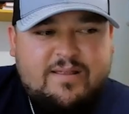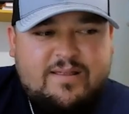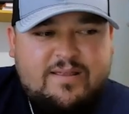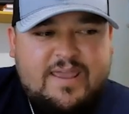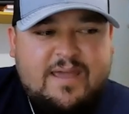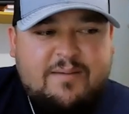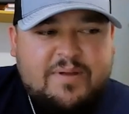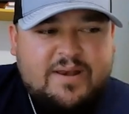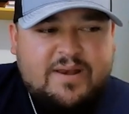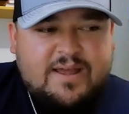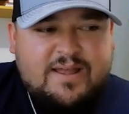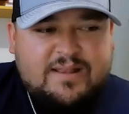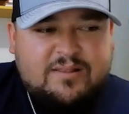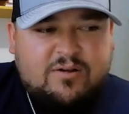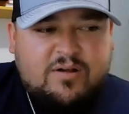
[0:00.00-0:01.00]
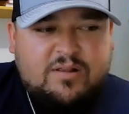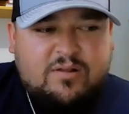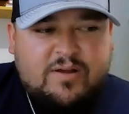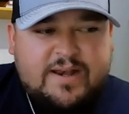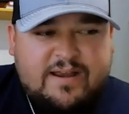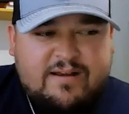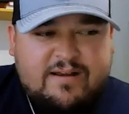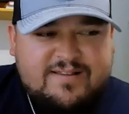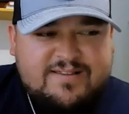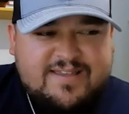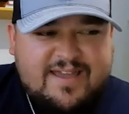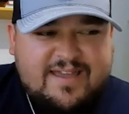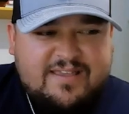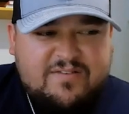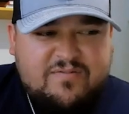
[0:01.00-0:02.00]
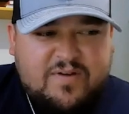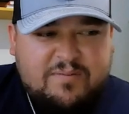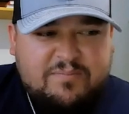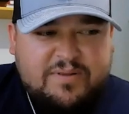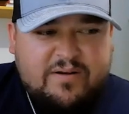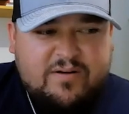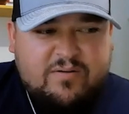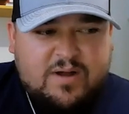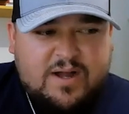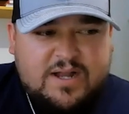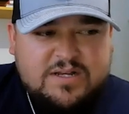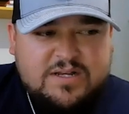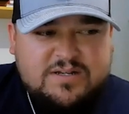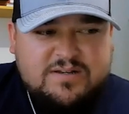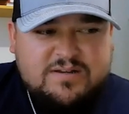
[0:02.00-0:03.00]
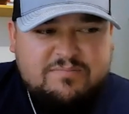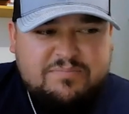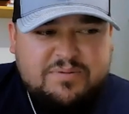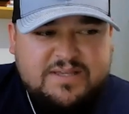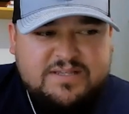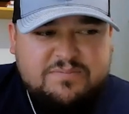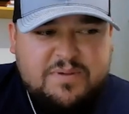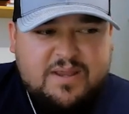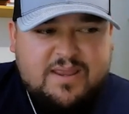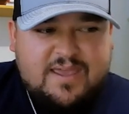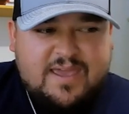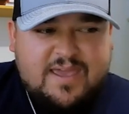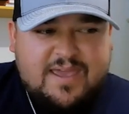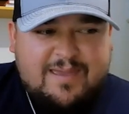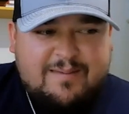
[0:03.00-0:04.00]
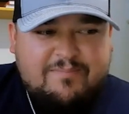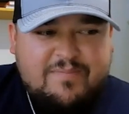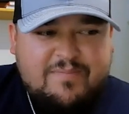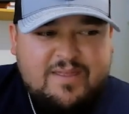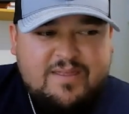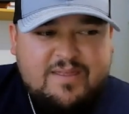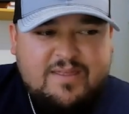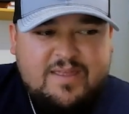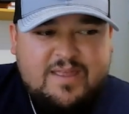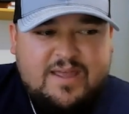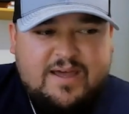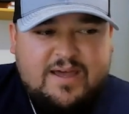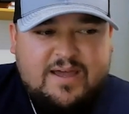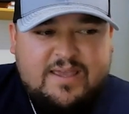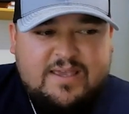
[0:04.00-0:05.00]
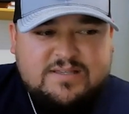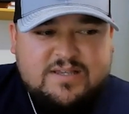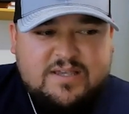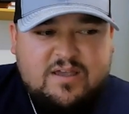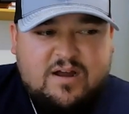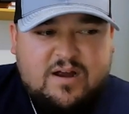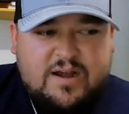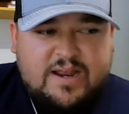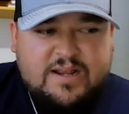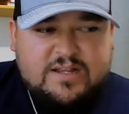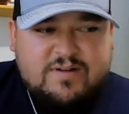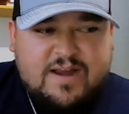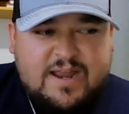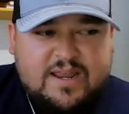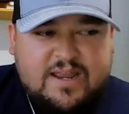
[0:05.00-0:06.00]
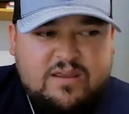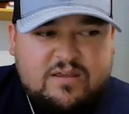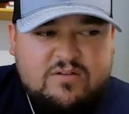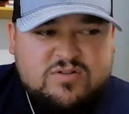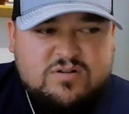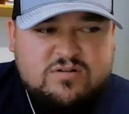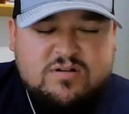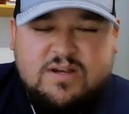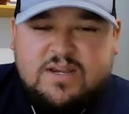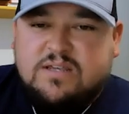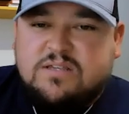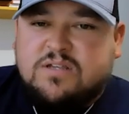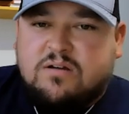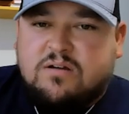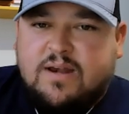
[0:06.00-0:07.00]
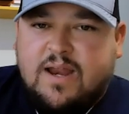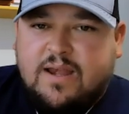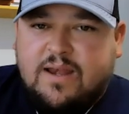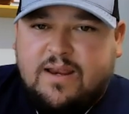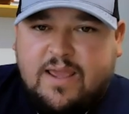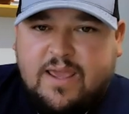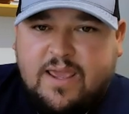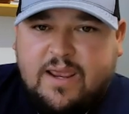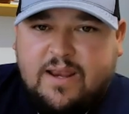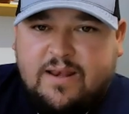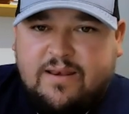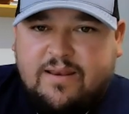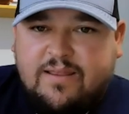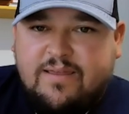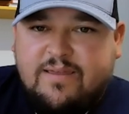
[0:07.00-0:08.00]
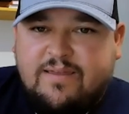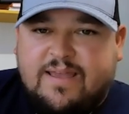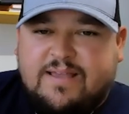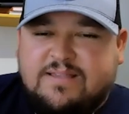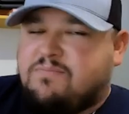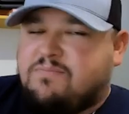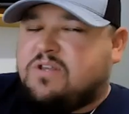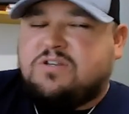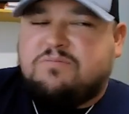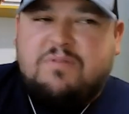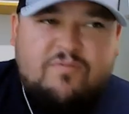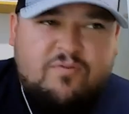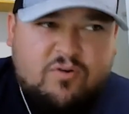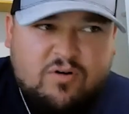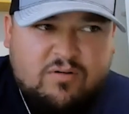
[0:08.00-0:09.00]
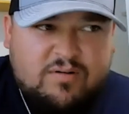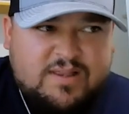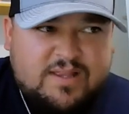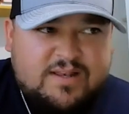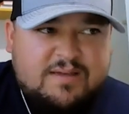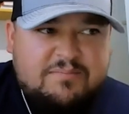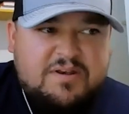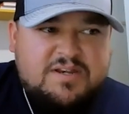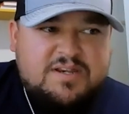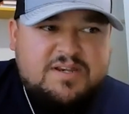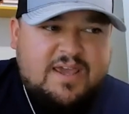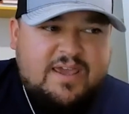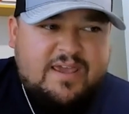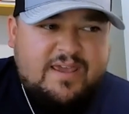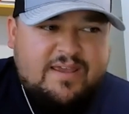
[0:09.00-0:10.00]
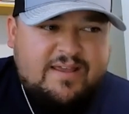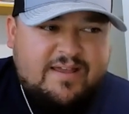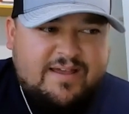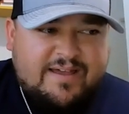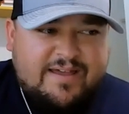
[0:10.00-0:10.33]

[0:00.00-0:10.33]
Yeah, but Lloyd Harris, yeah, he's a fun player to watch, plays big game. He's a Yonex racket user, Ezo 98. As I mentioned before with the WTA